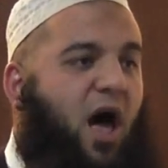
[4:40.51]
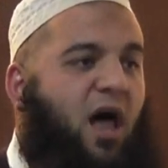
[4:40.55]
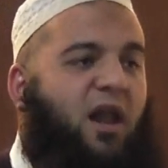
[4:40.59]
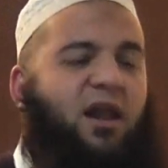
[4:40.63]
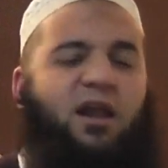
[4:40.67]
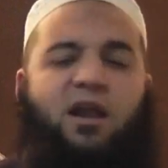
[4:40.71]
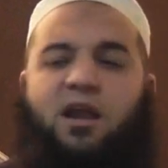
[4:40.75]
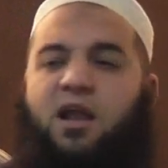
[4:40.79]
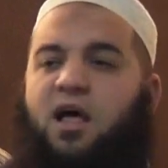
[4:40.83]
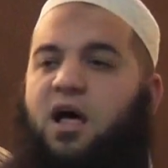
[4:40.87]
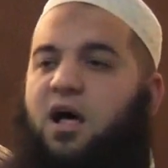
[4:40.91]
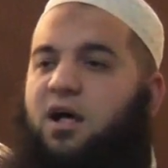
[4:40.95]

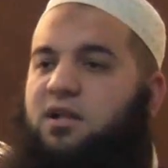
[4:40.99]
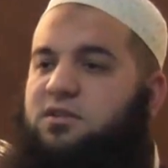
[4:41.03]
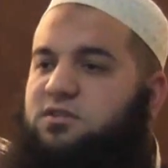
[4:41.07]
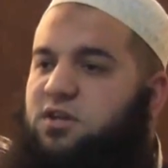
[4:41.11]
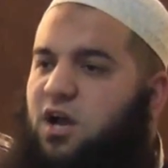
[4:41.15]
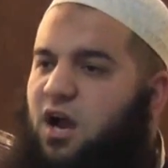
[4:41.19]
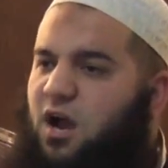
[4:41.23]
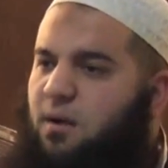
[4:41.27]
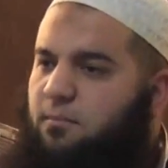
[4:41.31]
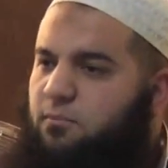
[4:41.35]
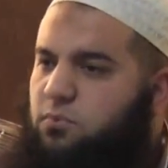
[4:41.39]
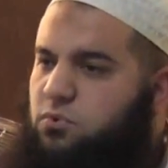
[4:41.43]
Allah
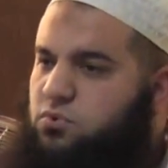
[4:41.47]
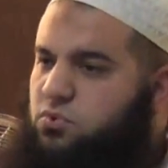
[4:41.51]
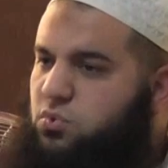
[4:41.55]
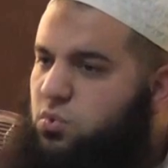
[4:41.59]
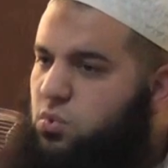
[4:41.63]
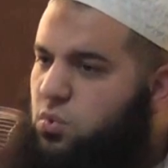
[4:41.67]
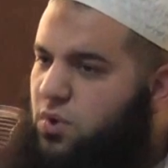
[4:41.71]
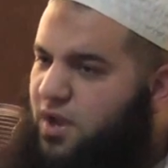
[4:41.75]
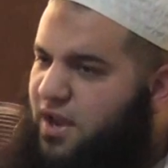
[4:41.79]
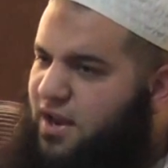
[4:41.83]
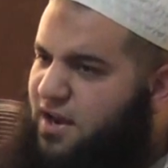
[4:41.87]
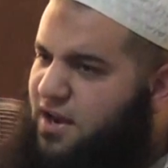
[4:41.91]

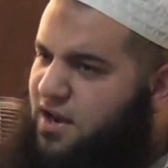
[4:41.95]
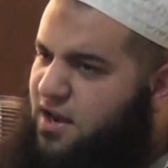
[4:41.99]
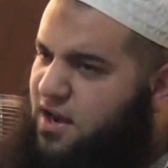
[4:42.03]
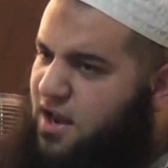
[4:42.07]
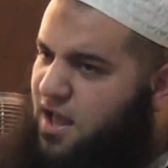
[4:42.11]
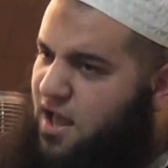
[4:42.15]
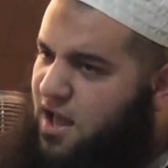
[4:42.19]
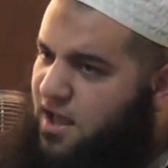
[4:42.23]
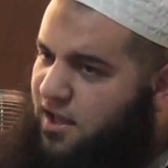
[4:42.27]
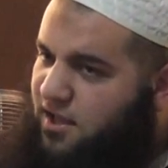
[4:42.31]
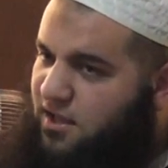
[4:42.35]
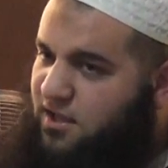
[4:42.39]
ta'budu
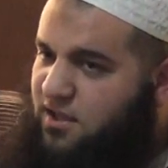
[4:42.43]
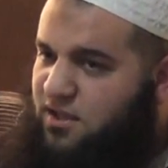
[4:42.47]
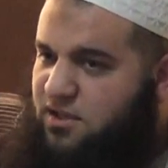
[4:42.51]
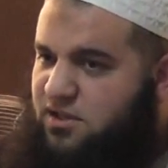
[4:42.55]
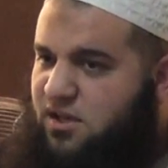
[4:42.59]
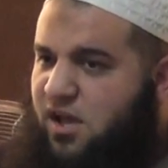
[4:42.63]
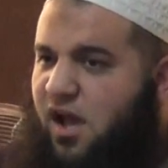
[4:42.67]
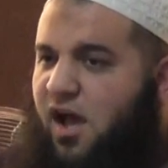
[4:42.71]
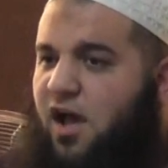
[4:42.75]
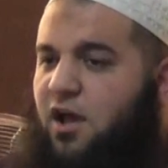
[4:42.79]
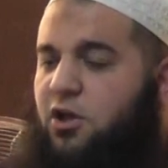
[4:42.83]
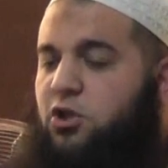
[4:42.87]
illa
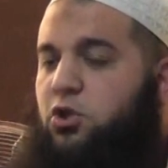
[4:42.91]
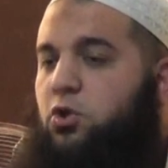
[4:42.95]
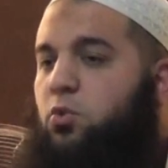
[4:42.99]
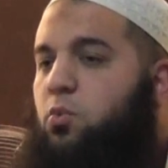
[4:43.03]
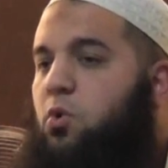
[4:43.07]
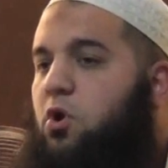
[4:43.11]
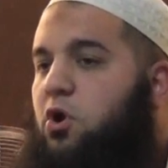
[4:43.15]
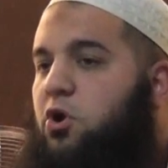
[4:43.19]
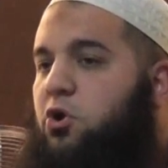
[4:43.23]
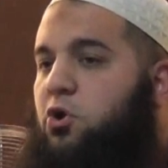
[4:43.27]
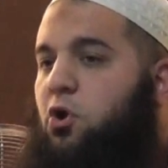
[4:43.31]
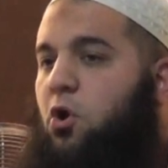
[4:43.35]
iyyah.
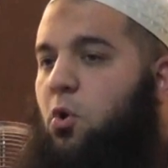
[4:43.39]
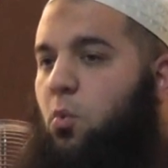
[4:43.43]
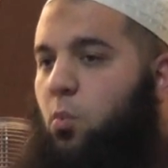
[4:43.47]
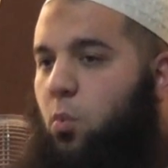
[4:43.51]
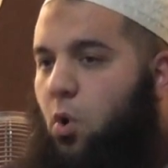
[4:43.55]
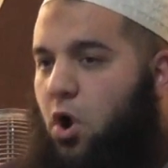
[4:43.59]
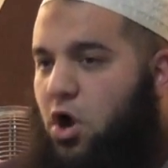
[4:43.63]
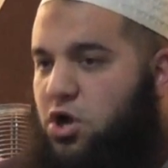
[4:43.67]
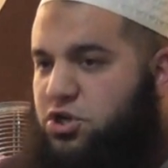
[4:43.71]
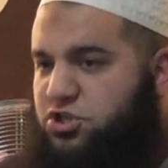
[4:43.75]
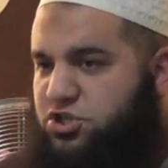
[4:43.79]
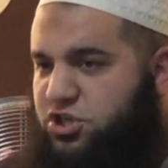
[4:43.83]
You will not
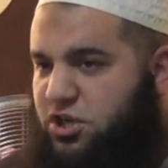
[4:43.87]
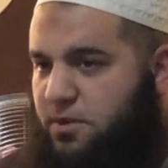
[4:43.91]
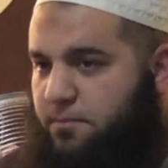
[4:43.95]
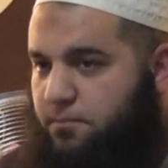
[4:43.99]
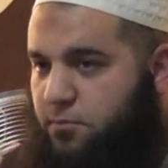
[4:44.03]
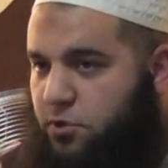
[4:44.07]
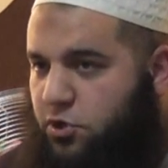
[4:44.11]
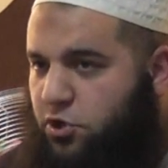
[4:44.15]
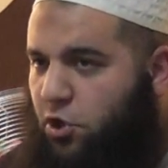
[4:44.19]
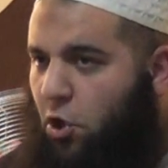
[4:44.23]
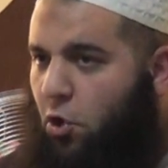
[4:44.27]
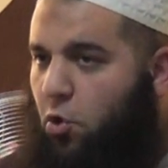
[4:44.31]

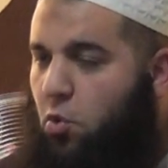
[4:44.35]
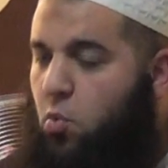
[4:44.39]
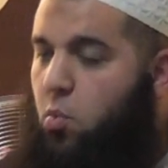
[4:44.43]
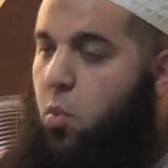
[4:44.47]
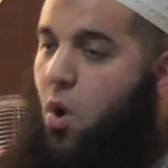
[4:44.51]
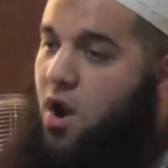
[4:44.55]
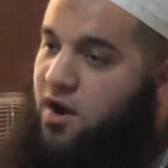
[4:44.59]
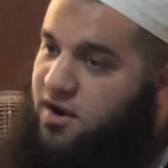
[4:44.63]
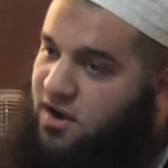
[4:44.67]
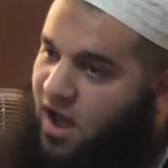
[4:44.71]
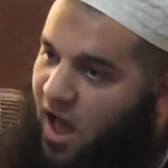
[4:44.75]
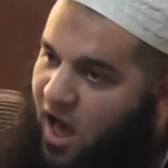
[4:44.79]
worship no
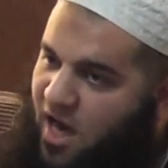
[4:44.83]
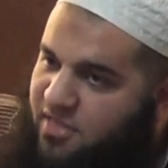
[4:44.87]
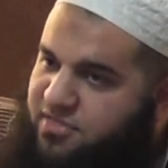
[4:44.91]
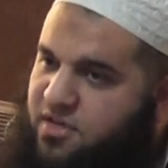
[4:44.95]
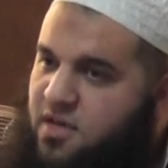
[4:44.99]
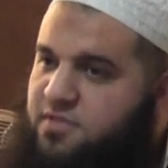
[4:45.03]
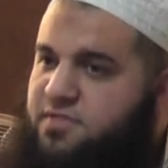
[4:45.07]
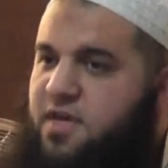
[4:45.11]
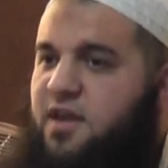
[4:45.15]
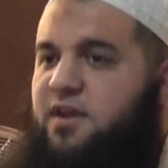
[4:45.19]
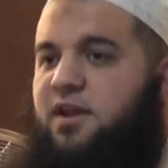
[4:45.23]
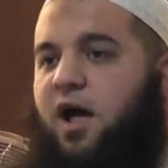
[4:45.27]
one
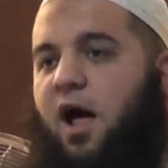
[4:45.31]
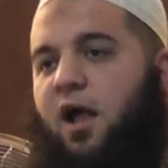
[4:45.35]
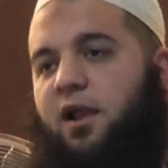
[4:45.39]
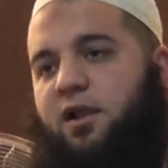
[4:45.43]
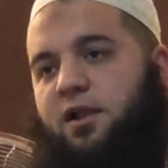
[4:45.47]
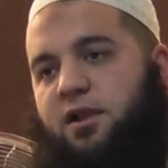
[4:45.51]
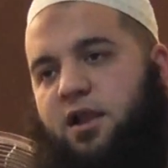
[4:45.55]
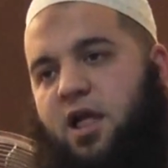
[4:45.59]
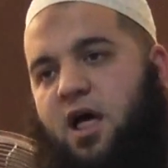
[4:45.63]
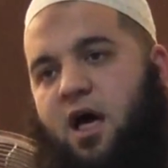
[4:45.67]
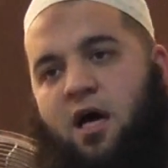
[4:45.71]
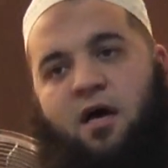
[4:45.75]
other than
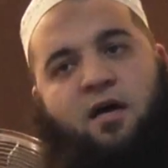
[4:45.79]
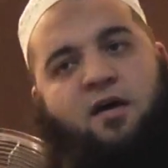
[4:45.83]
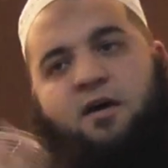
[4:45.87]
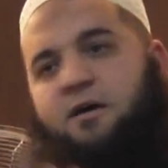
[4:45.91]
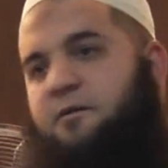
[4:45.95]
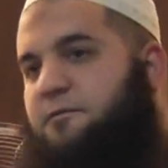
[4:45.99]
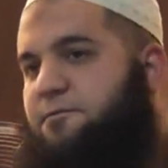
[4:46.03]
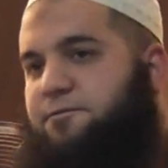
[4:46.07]
Allah.